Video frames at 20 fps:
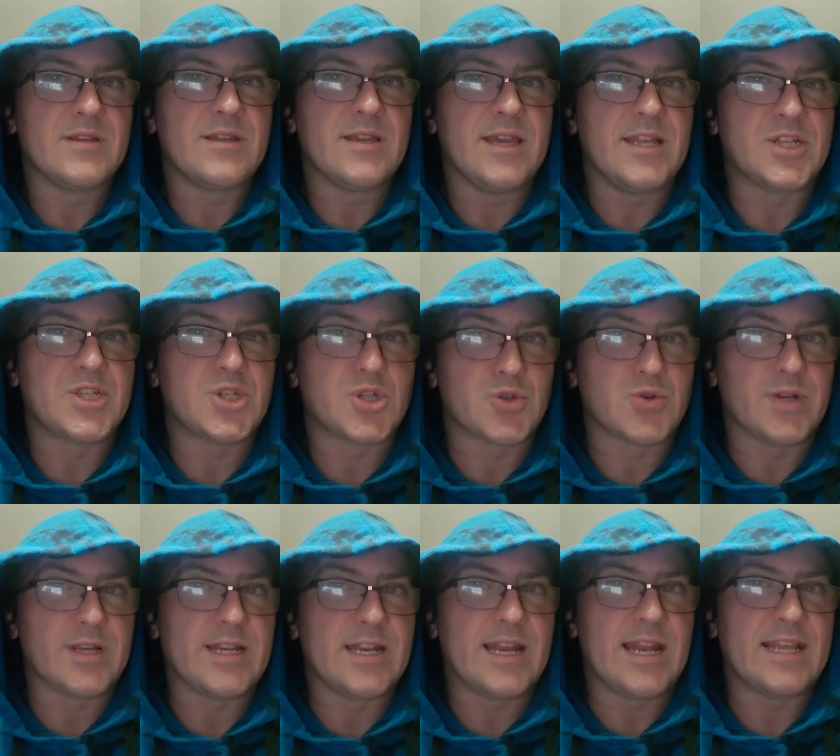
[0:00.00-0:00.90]
it's
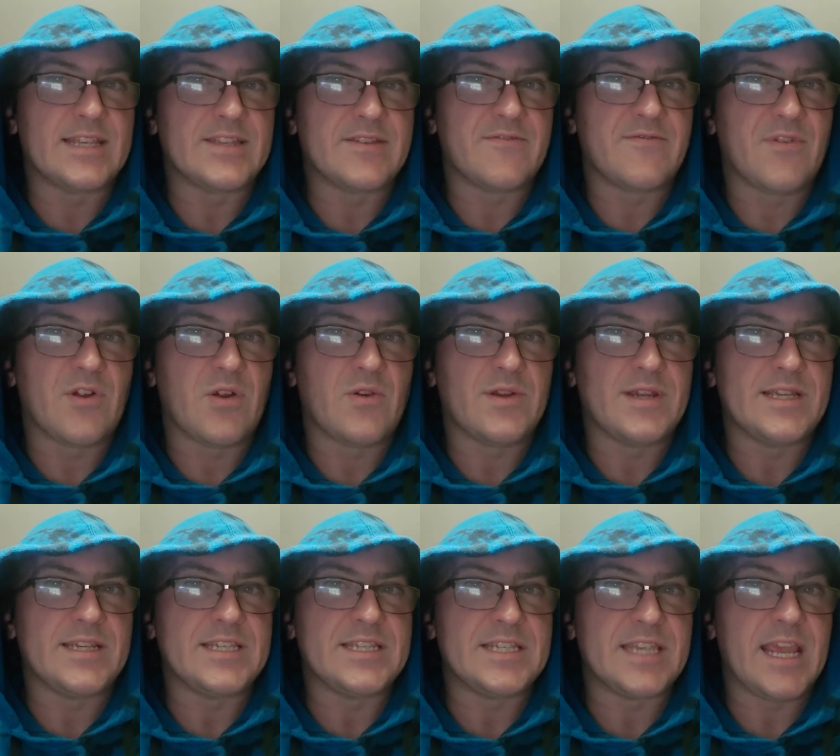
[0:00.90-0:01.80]
treated as a
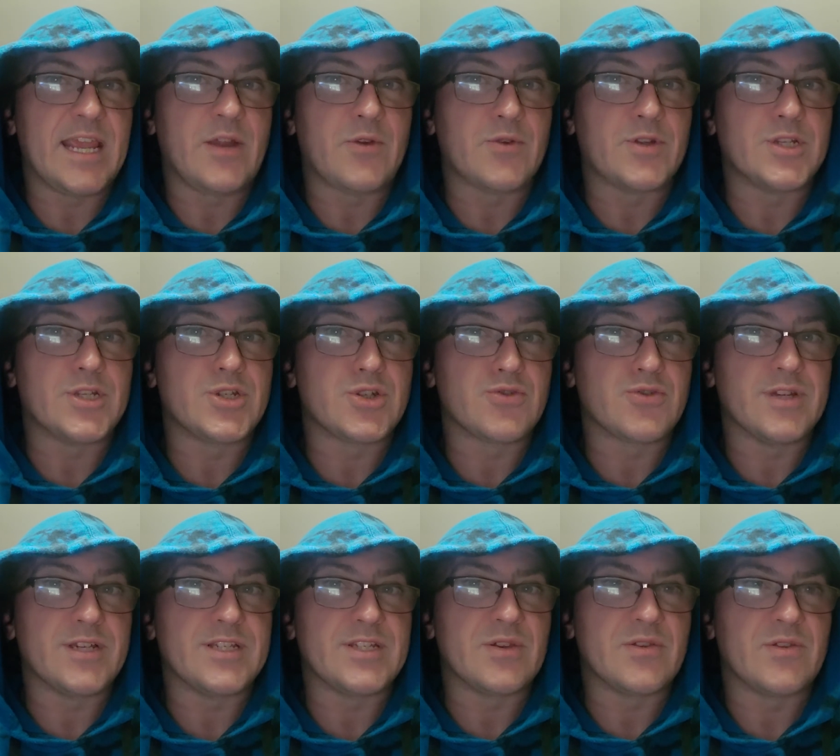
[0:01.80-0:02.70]
very sacred
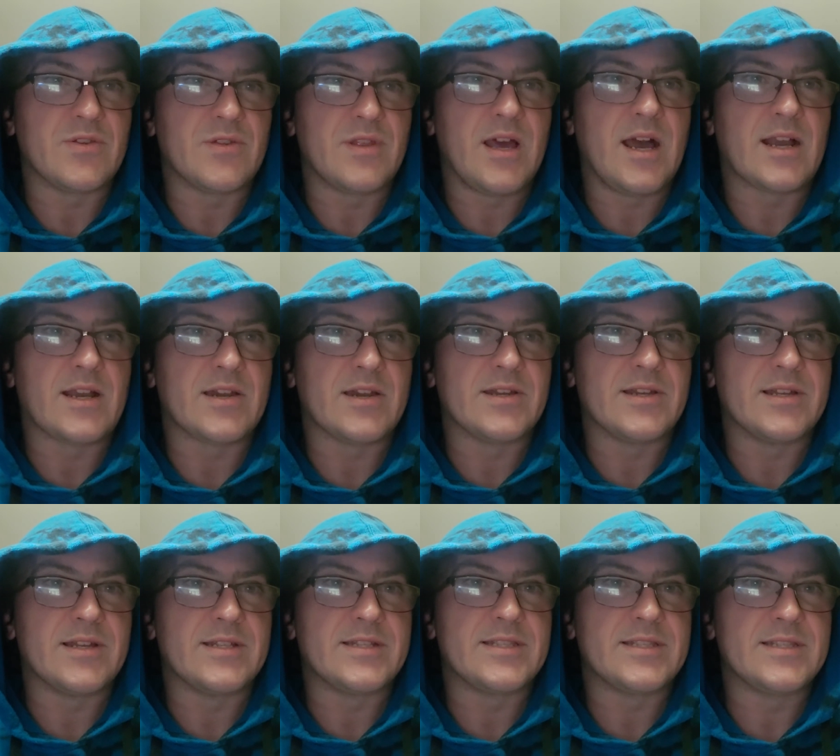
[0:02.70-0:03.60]
tree, so they're not going
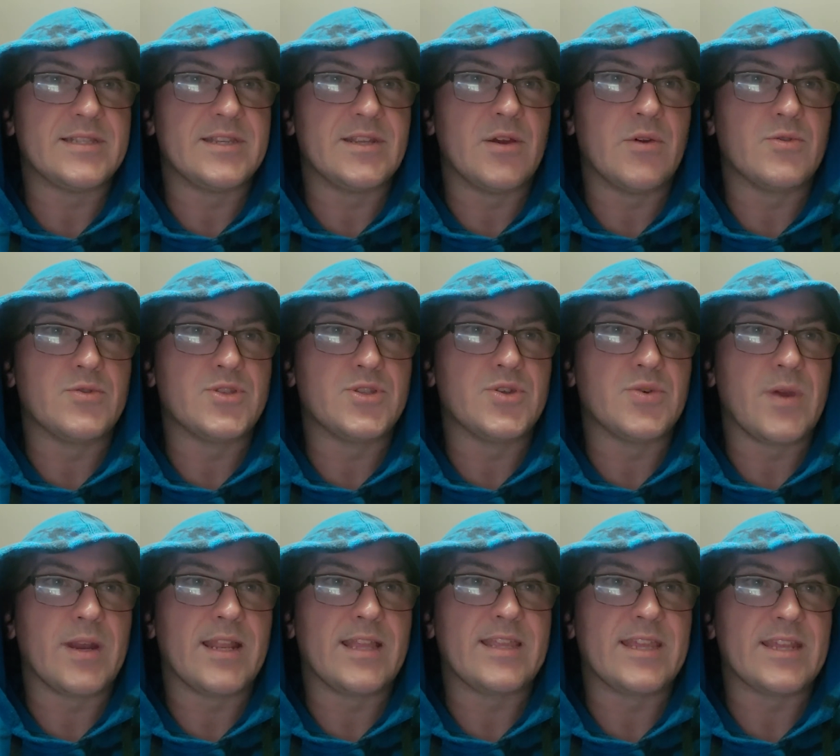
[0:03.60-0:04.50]
to, do
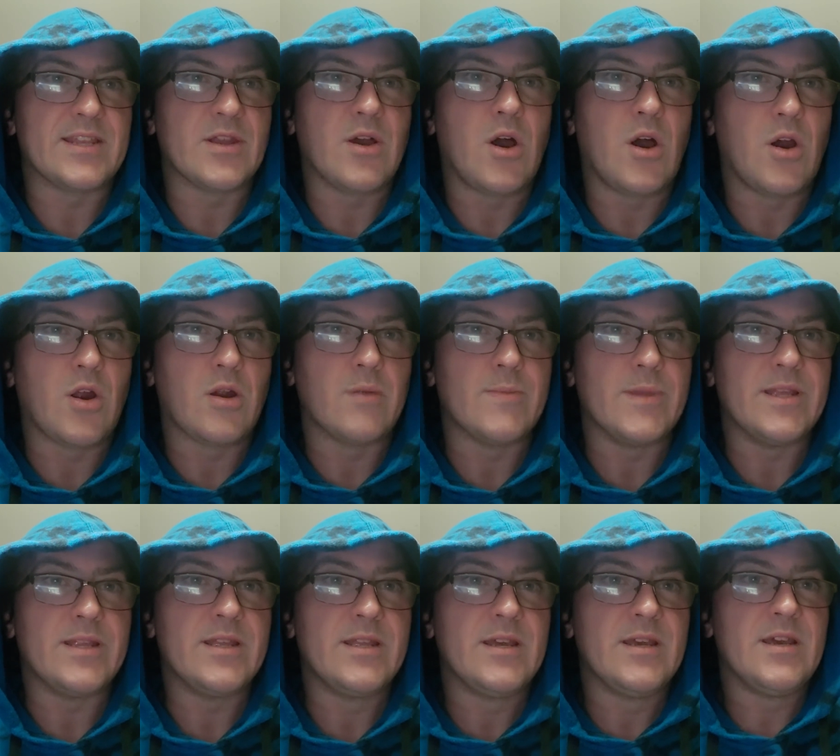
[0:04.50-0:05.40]
anything to harm
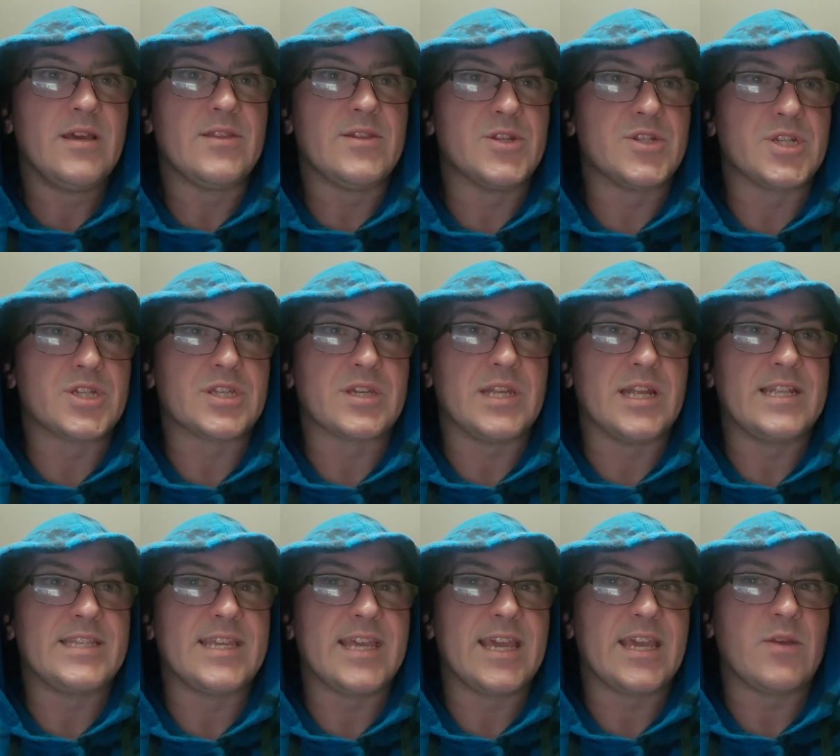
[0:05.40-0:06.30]
it. They're just going
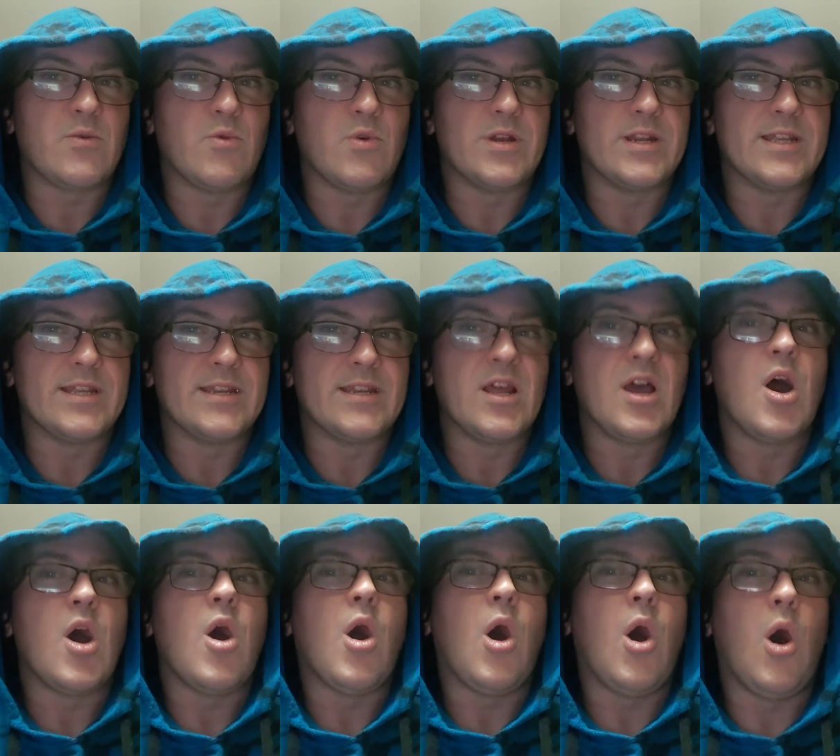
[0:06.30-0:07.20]
to take what it
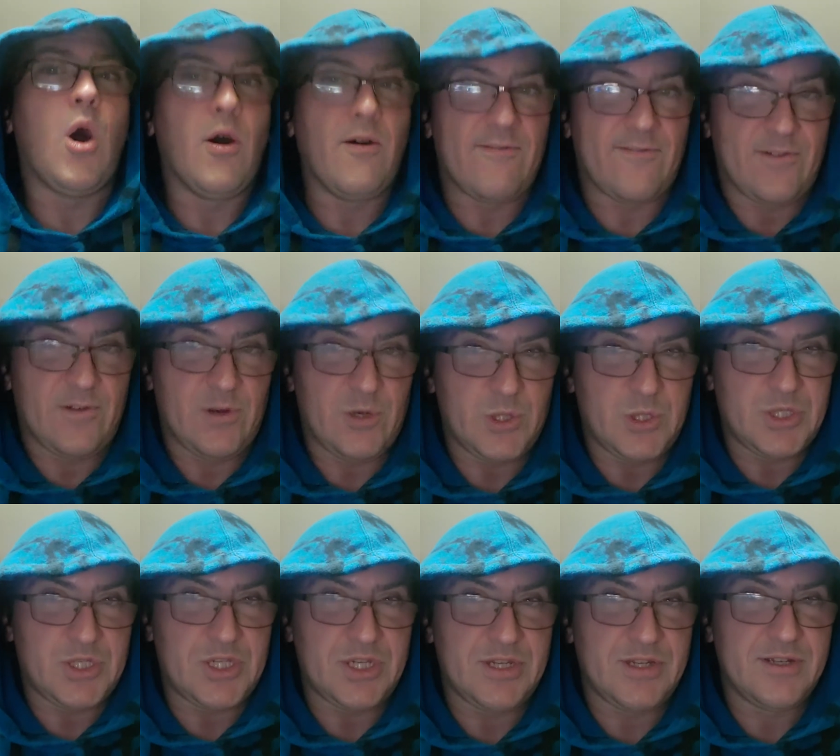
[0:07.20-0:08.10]

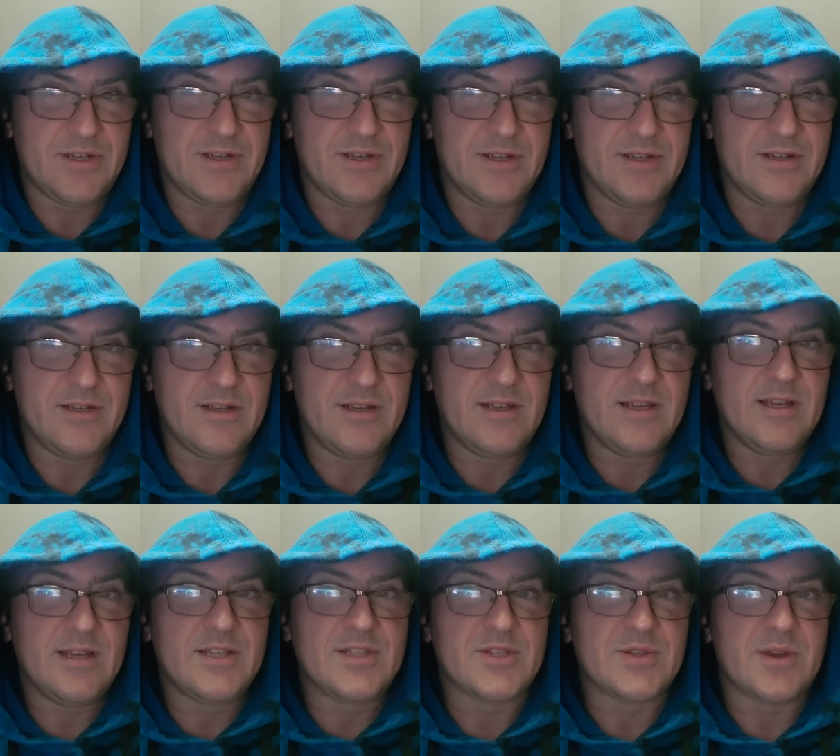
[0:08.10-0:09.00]
offers.
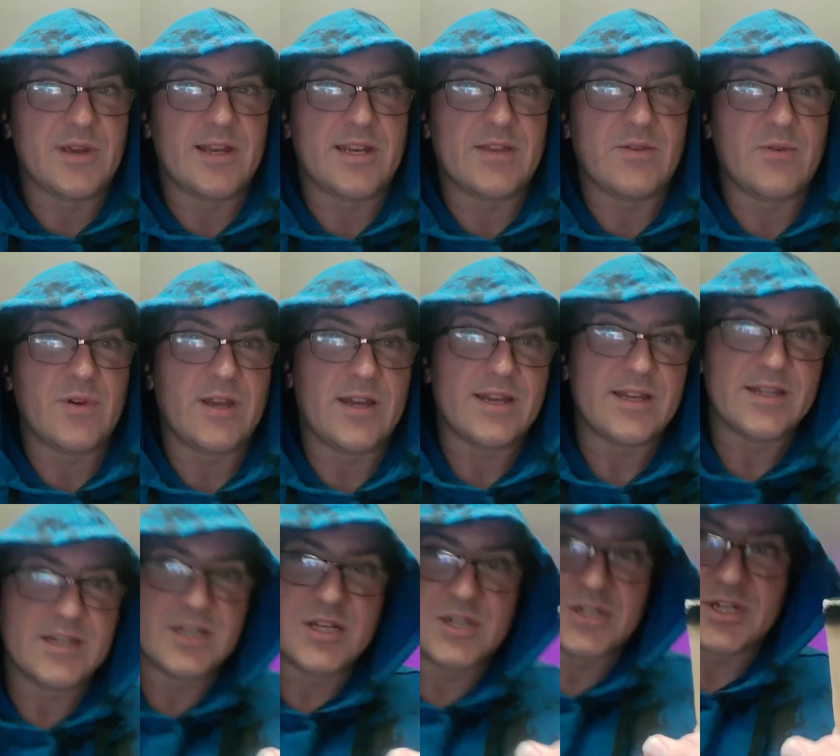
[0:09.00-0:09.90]
So anyway,
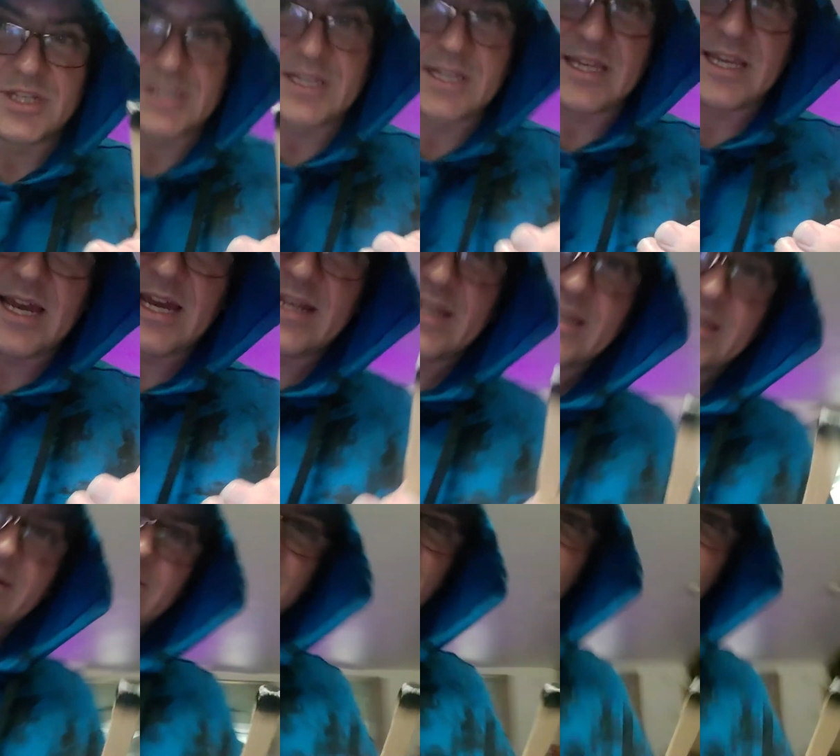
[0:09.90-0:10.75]
just to kind of give an